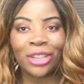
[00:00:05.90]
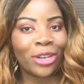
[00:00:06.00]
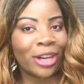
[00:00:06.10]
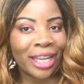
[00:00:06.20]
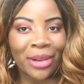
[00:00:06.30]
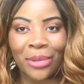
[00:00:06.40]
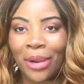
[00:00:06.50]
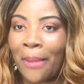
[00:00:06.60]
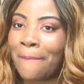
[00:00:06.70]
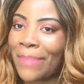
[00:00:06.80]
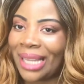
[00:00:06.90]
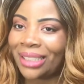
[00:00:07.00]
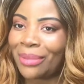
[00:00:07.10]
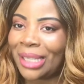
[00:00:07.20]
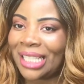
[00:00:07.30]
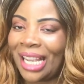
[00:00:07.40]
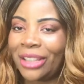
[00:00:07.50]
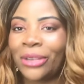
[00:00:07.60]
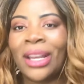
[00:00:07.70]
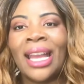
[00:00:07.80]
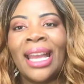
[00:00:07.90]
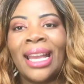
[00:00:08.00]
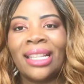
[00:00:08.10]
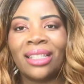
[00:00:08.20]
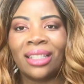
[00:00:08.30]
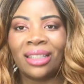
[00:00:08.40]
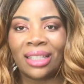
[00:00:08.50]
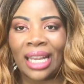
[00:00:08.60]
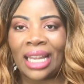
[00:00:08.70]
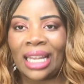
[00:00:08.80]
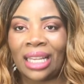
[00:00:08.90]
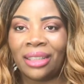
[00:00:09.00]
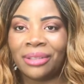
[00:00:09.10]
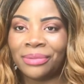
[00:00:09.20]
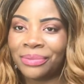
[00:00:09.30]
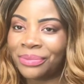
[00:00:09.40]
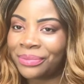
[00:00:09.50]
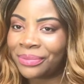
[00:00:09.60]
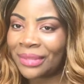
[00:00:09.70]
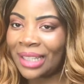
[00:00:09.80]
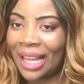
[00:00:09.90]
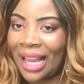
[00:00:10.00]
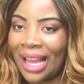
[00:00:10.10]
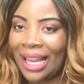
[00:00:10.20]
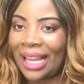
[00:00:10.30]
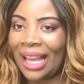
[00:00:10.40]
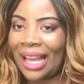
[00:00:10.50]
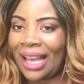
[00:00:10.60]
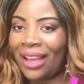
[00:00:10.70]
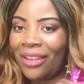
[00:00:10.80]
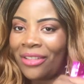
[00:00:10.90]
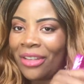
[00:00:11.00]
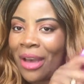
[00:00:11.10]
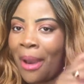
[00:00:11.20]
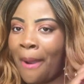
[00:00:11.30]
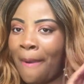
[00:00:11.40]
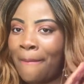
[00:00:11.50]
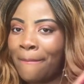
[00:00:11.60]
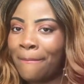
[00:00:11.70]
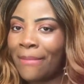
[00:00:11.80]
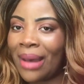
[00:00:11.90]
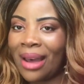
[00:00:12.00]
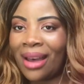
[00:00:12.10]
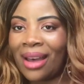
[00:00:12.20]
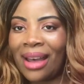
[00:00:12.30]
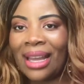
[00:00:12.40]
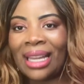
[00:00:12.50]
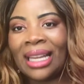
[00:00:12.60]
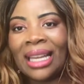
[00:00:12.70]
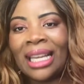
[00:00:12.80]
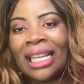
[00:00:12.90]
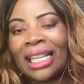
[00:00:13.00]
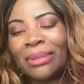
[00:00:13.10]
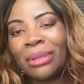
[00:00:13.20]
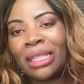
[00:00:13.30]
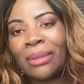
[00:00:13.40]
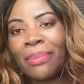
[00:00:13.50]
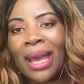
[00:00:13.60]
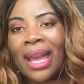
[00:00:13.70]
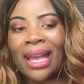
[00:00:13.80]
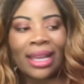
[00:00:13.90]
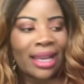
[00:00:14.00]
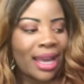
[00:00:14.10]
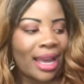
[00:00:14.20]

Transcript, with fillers: Tori and welcome back to my channel. And today I have my Ipsy bag